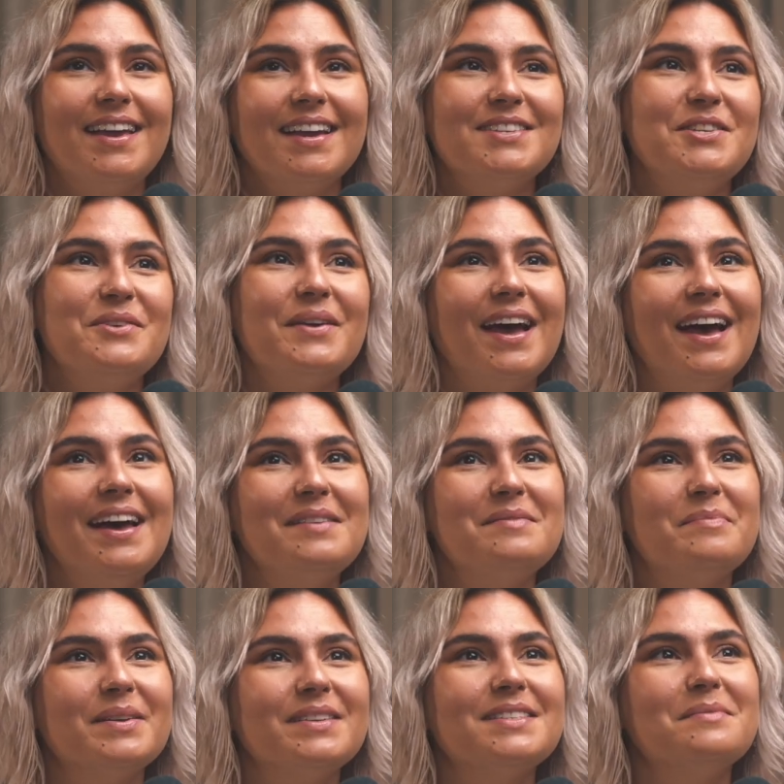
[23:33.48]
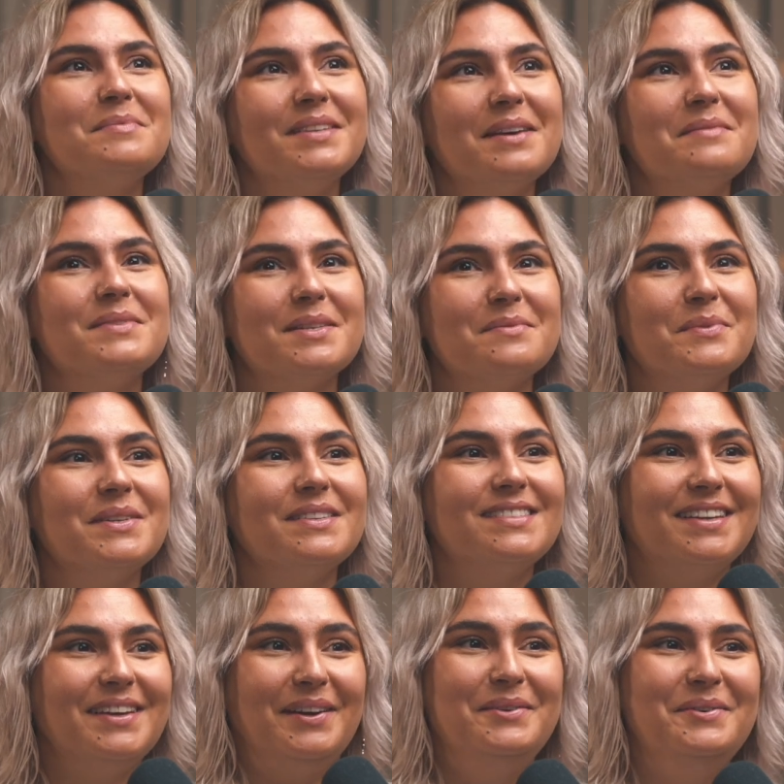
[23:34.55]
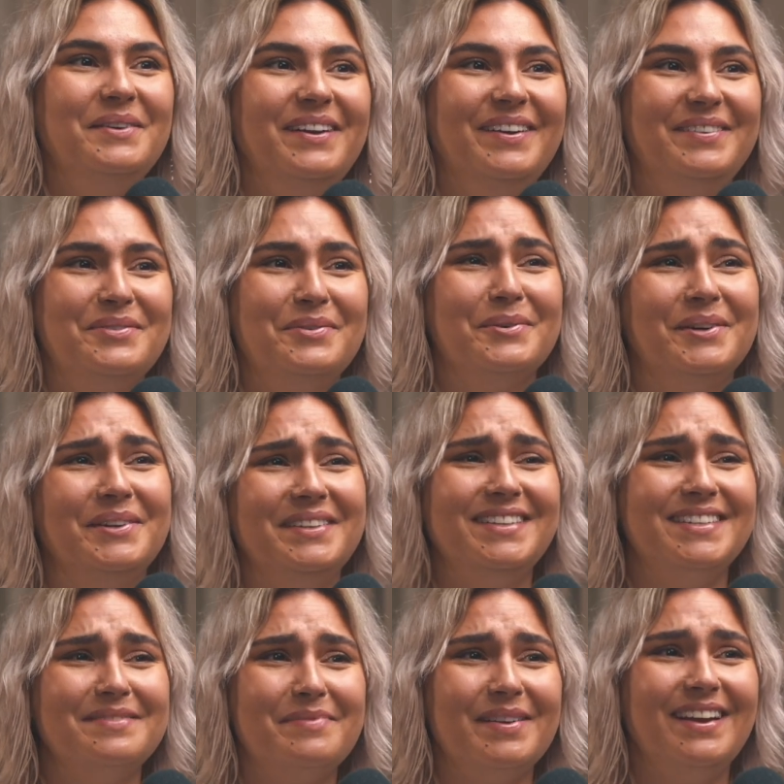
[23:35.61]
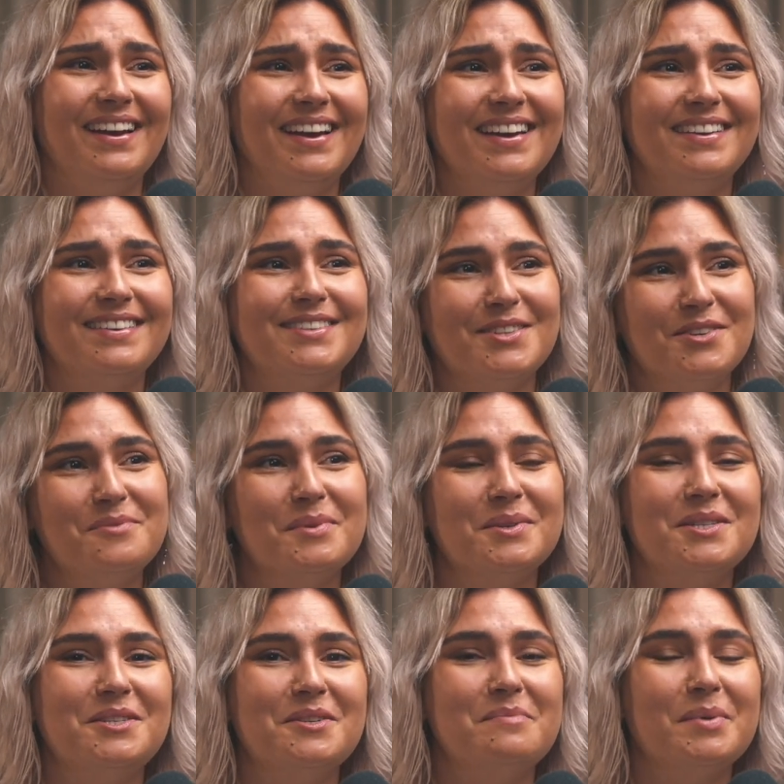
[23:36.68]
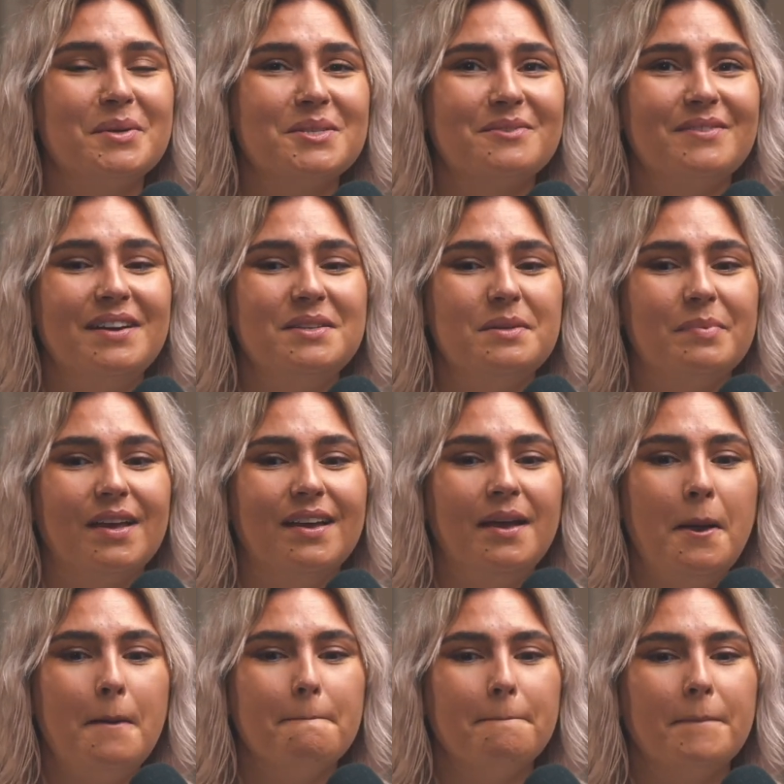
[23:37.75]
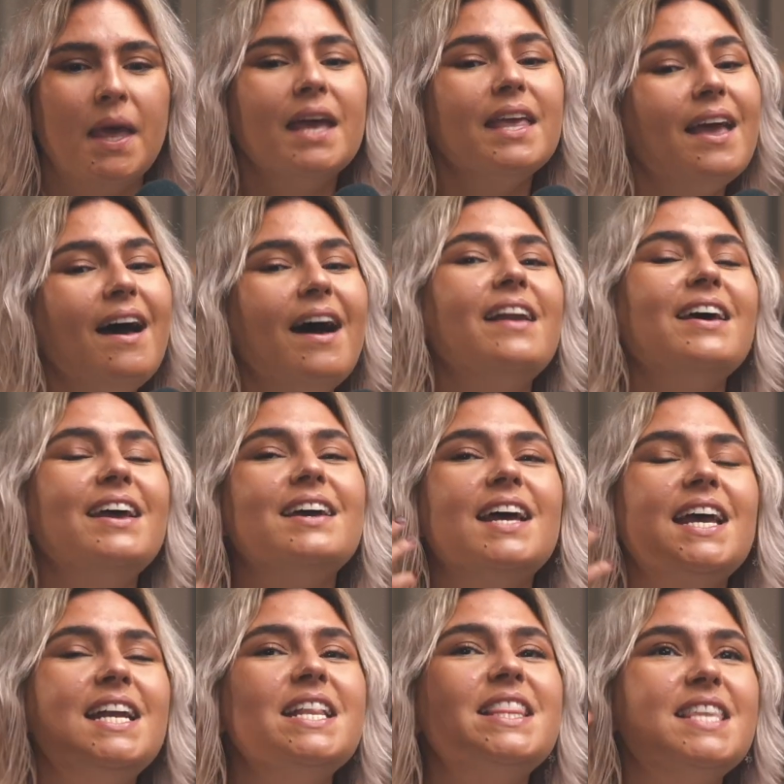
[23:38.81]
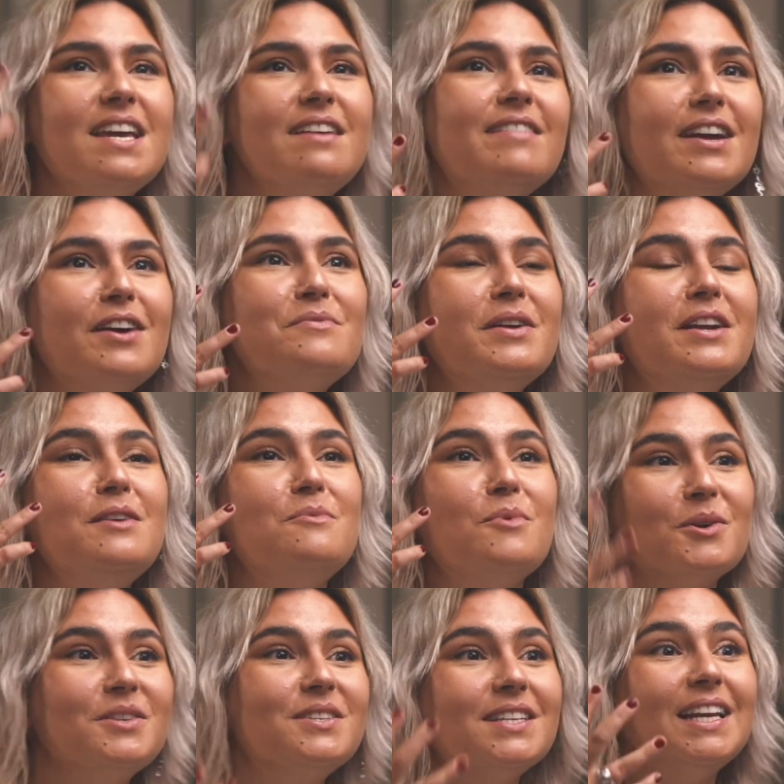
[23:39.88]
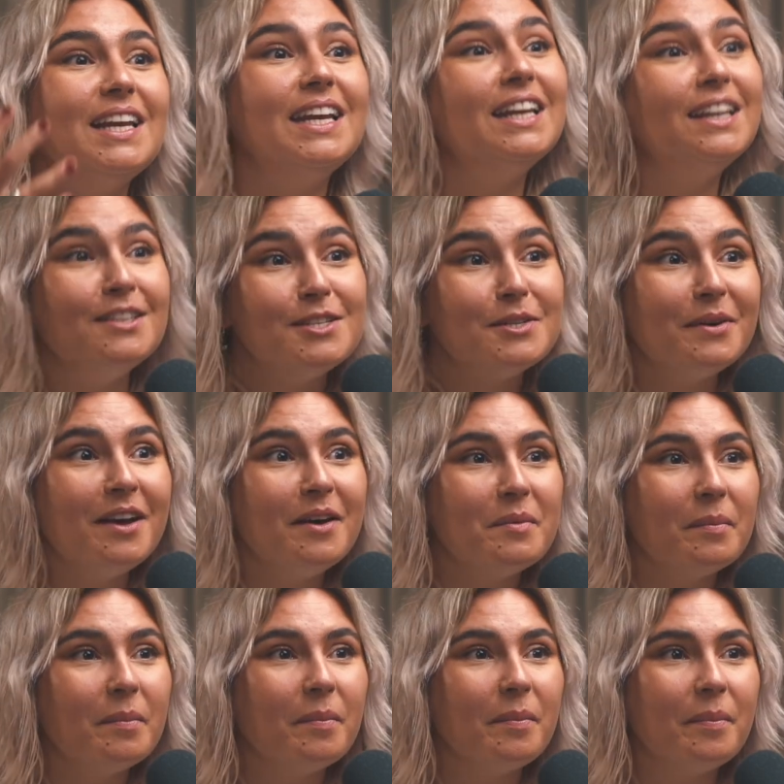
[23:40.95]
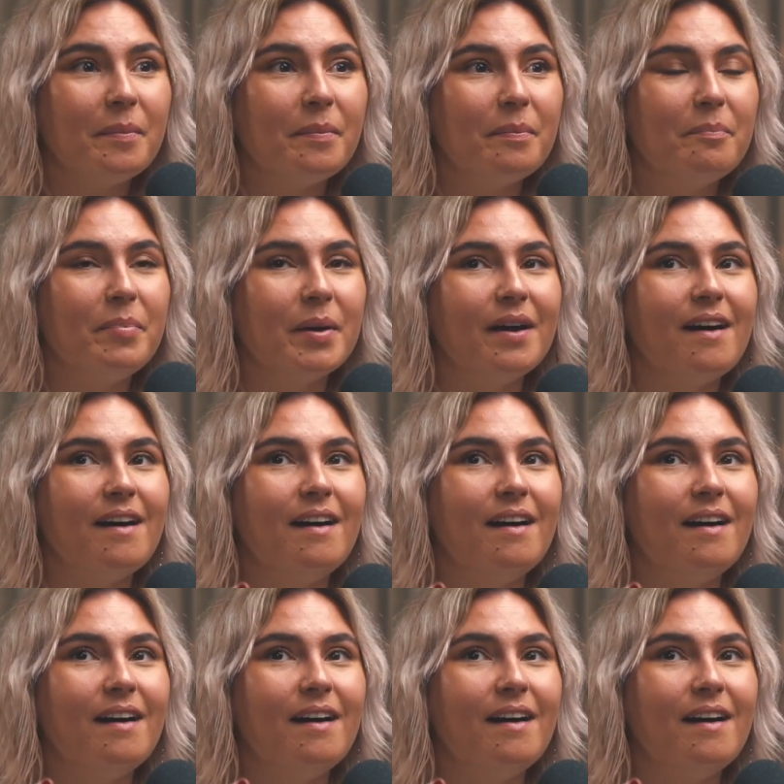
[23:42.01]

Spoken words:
guess you can, but sometimes someone's going to want to be like told what to do and bossed around a bit. Yeah, and in theory, I really want to lean into it, but